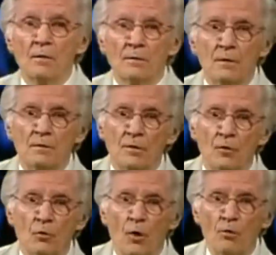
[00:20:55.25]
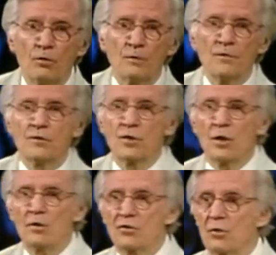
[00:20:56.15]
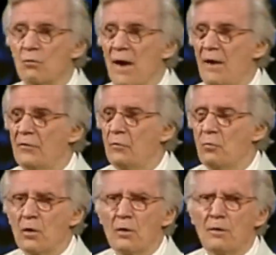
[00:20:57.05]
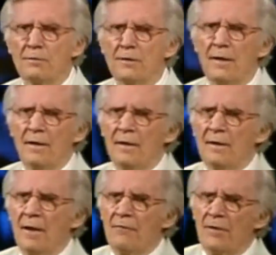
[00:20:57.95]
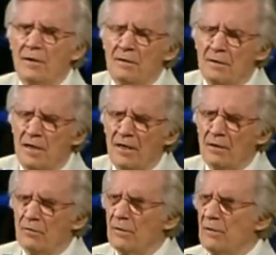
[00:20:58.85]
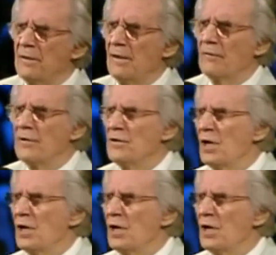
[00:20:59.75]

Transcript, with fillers: the, the growth of the church around the world, every kindred and every